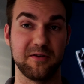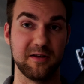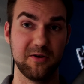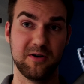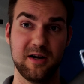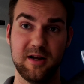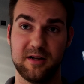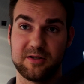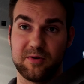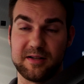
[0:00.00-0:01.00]
a year.
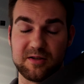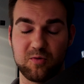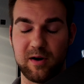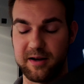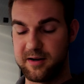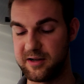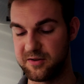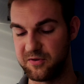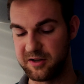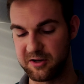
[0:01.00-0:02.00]
So that's quite nice
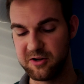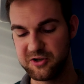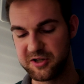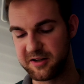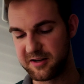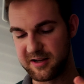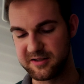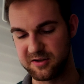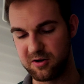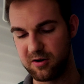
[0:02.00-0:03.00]
of a technology, and it
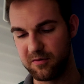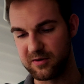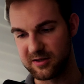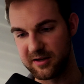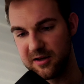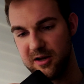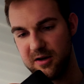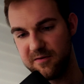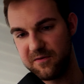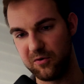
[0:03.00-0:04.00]
has obviously
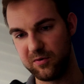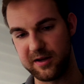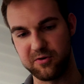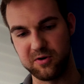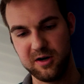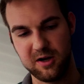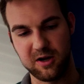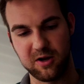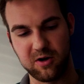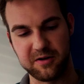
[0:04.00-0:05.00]
faux leather
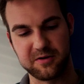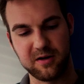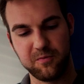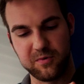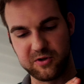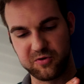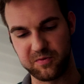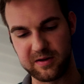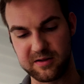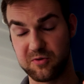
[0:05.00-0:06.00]
on top, which
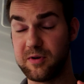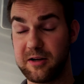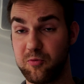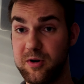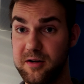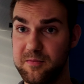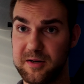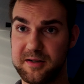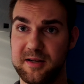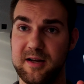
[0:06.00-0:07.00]
feels really real,
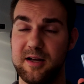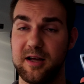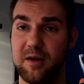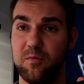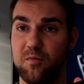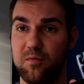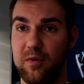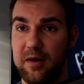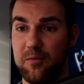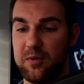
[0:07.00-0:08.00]
but
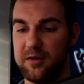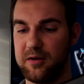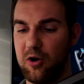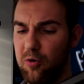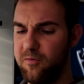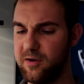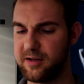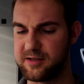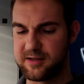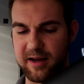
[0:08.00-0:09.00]
will hopefully
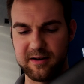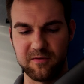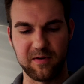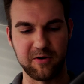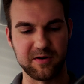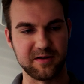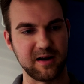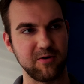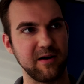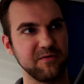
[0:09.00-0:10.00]
stand the wear and
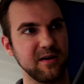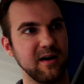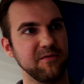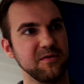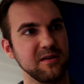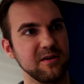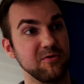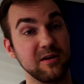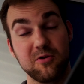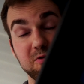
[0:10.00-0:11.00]
tear after half a
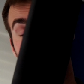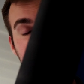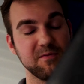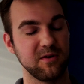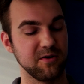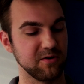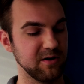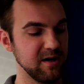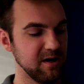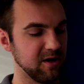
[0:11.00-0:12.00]
year or even longer
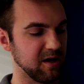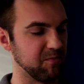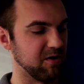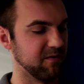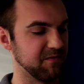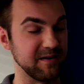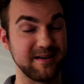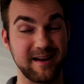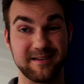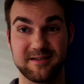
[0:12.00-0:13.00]
of
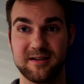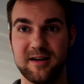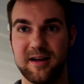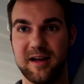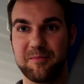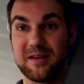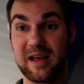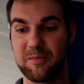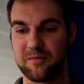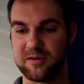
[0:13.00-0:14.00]
intense
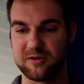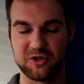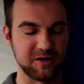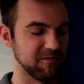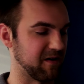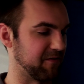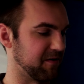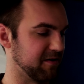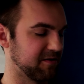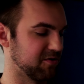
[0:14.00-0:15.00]
gaming with the
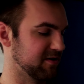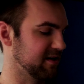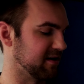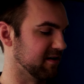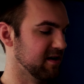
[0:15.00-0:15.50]
G513.